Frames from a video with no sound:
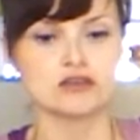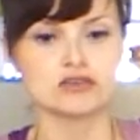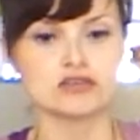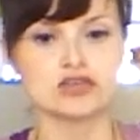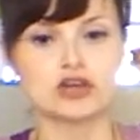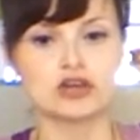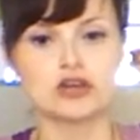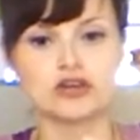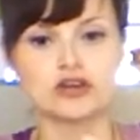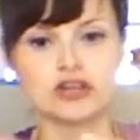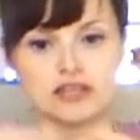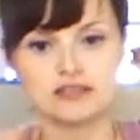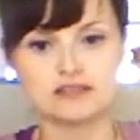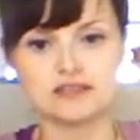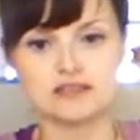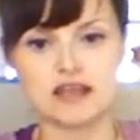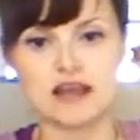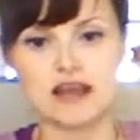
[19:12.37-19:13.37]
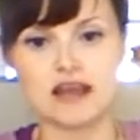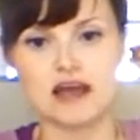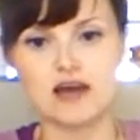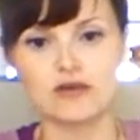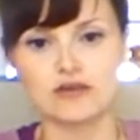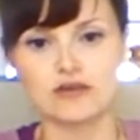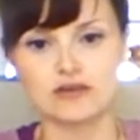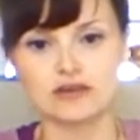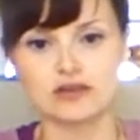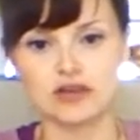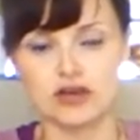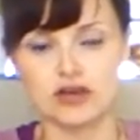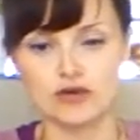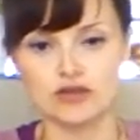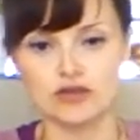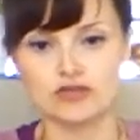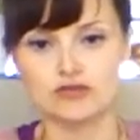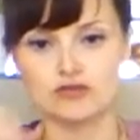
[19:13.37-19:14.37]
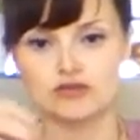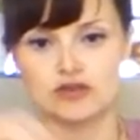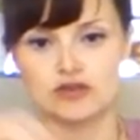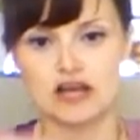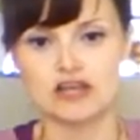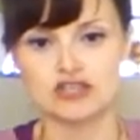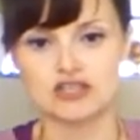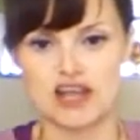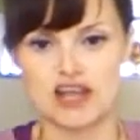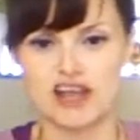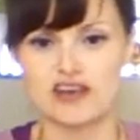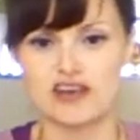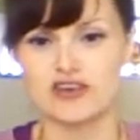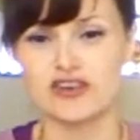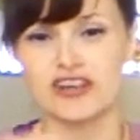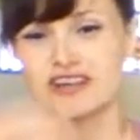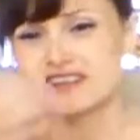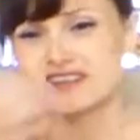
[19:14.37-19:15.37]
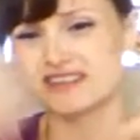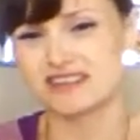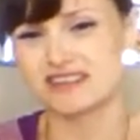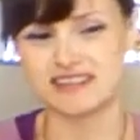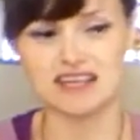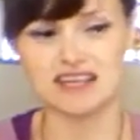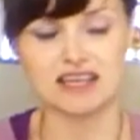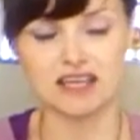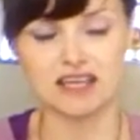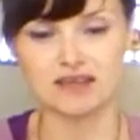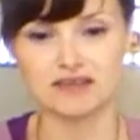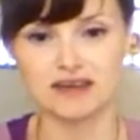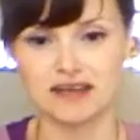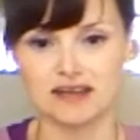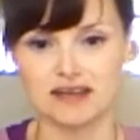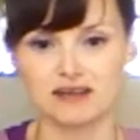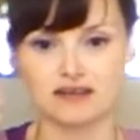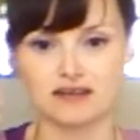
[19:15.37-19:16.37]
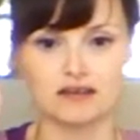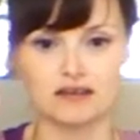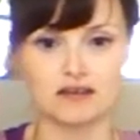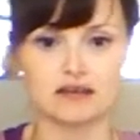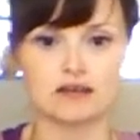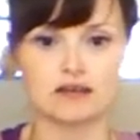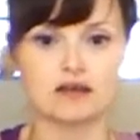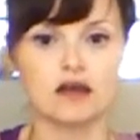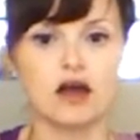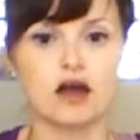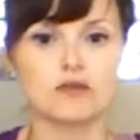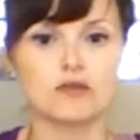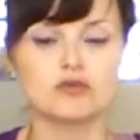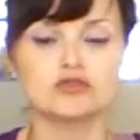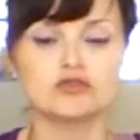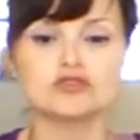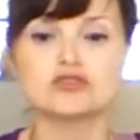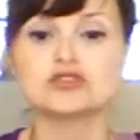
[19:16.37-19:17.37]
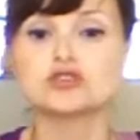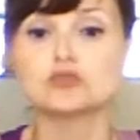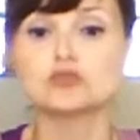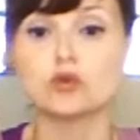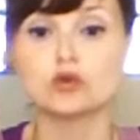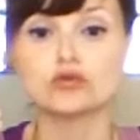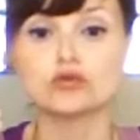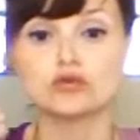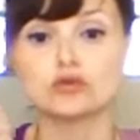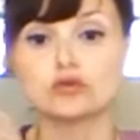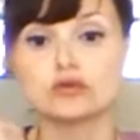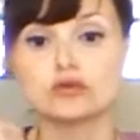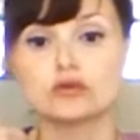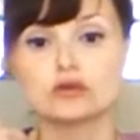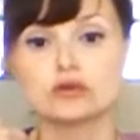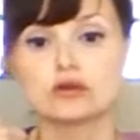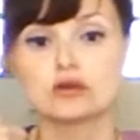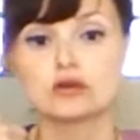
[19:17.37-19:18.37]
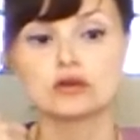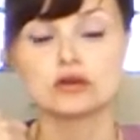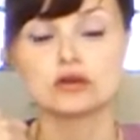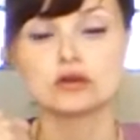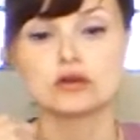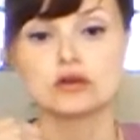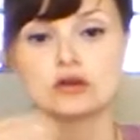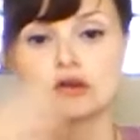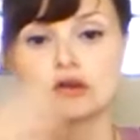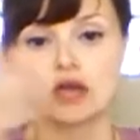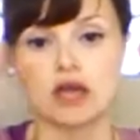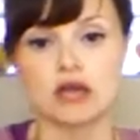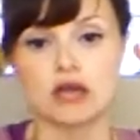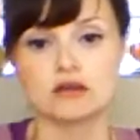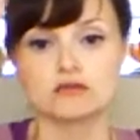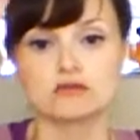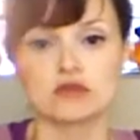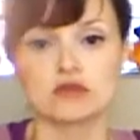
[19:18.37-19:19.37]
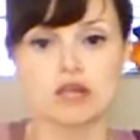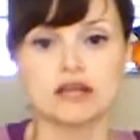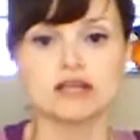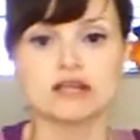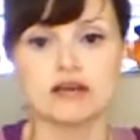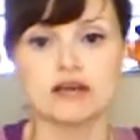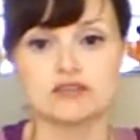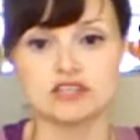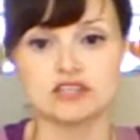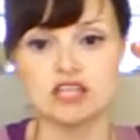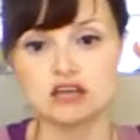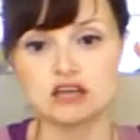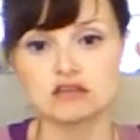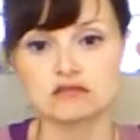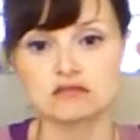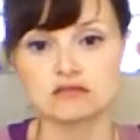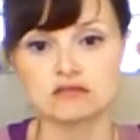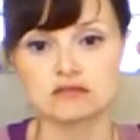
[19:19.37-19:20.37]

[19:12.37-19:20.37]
turn it inside out, you know, into a trash can or into the sink even, and use a disposal and grind it down the sink.